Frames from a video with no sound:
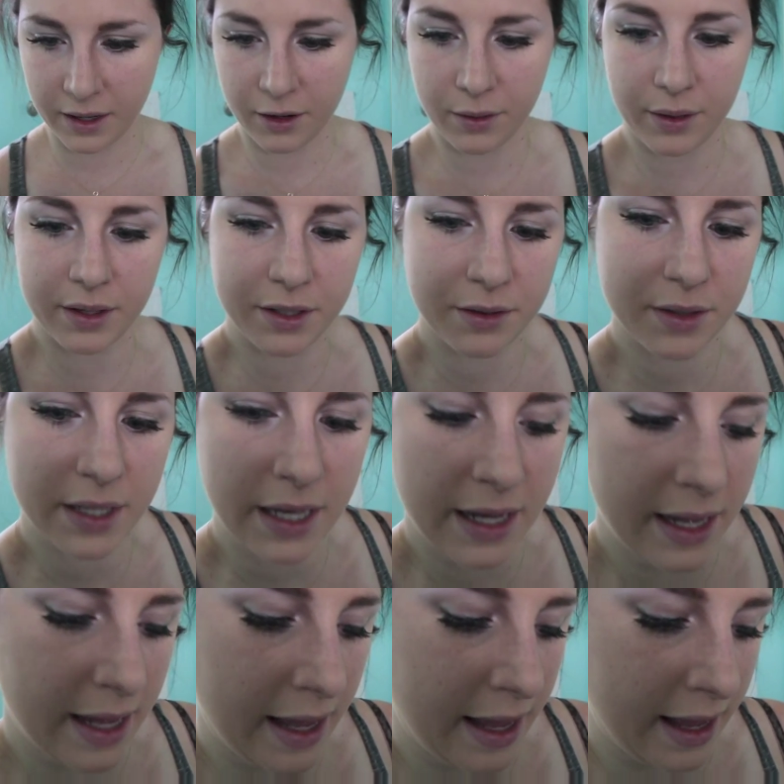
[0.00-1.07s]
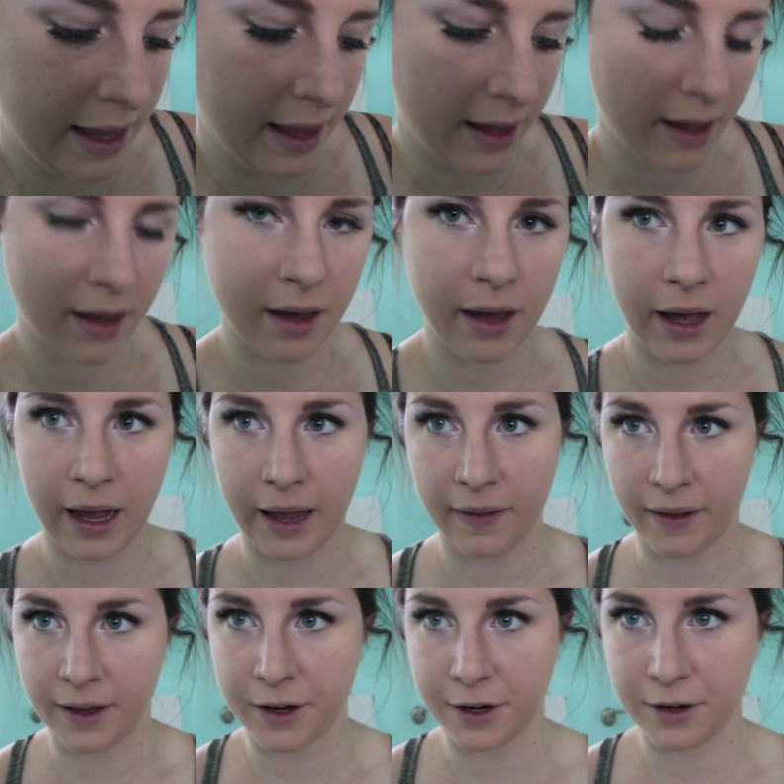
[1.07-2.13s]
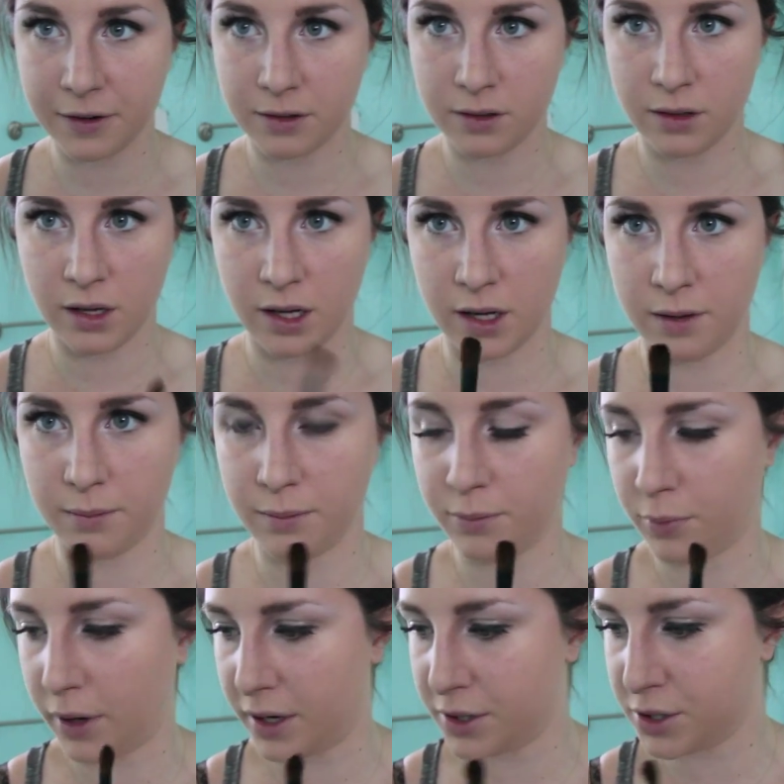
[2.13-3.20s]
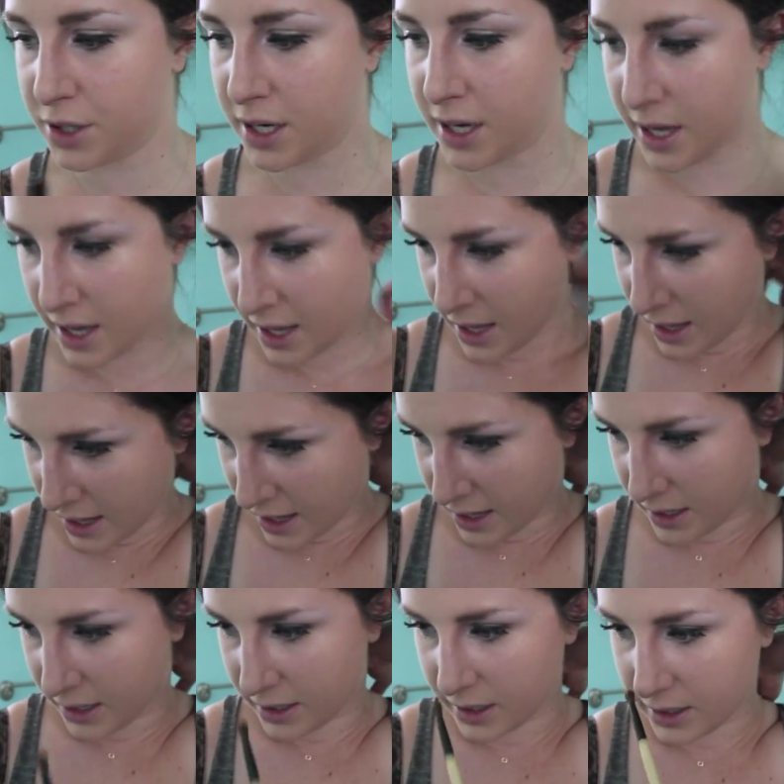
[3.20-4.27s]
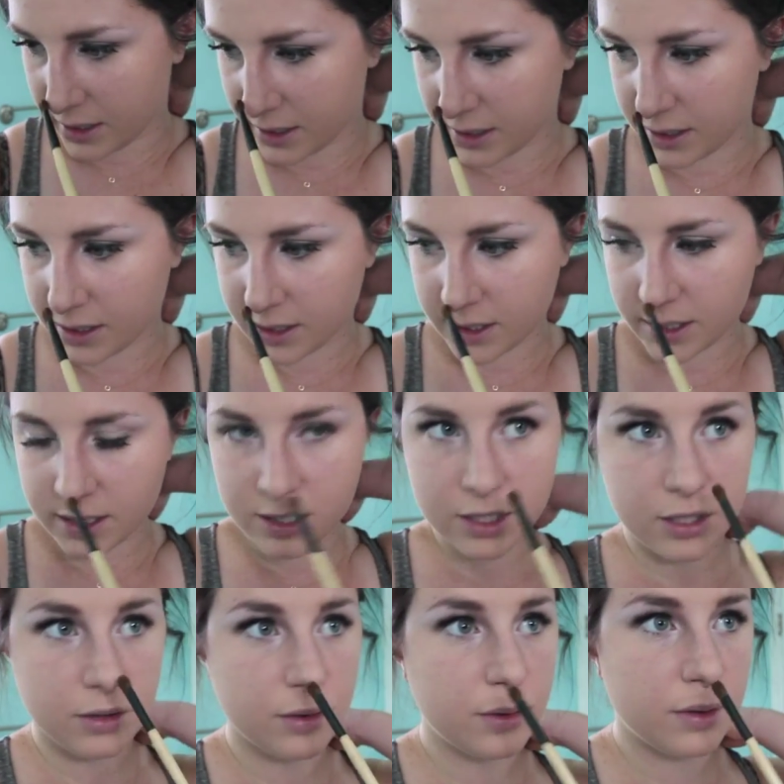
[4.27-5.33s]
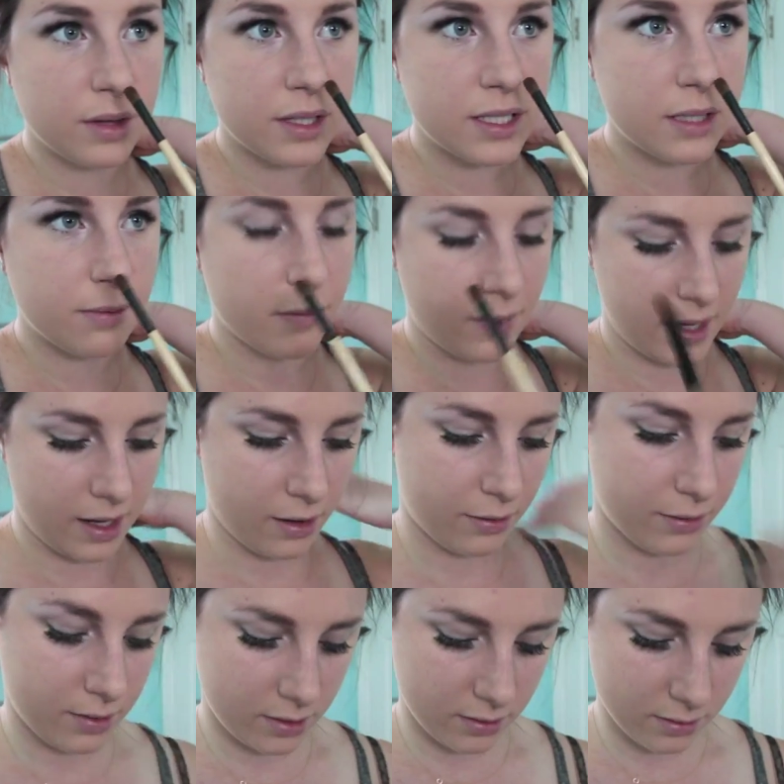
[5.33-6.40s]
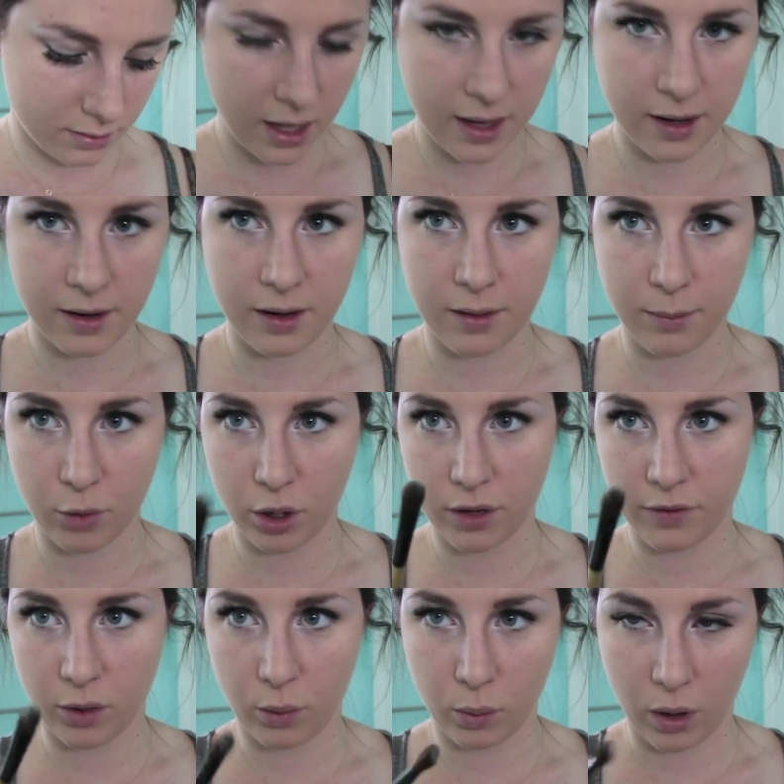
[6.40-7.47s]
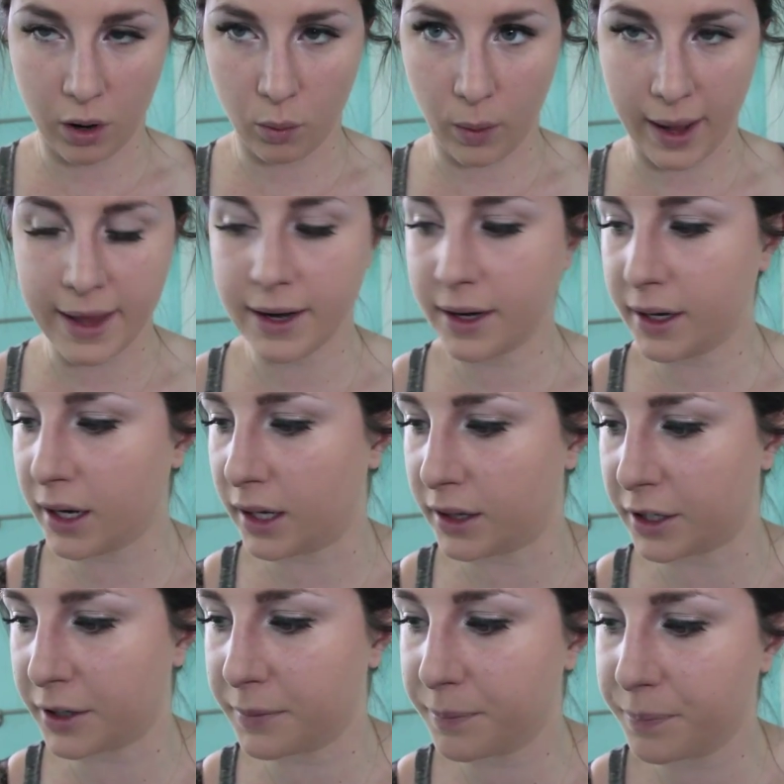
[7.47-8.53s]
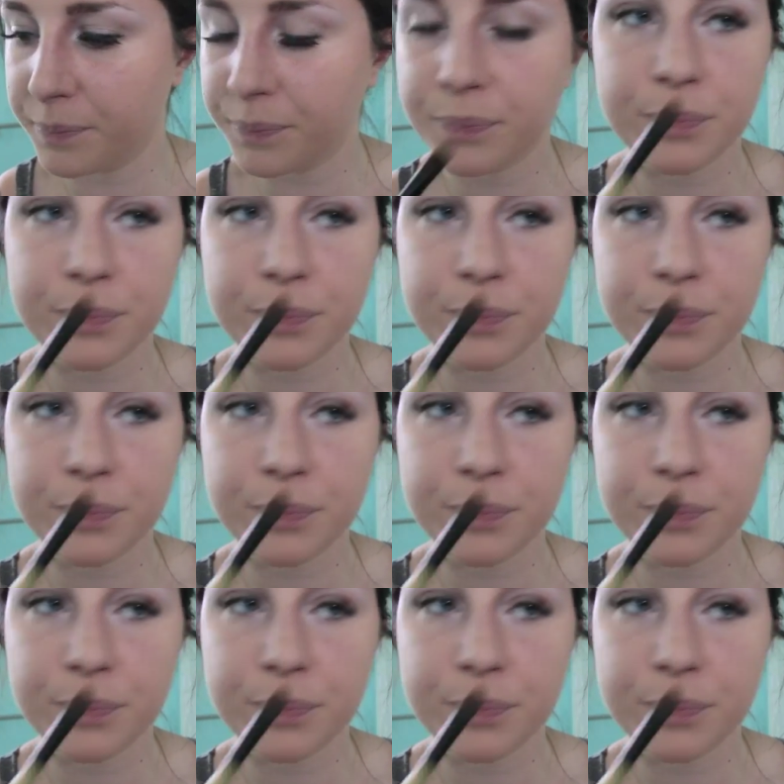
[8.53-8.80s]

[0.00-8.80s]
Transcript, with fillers: I'm going to take a highlighter um, brush and do the tip of my nose in a more of a, a white color.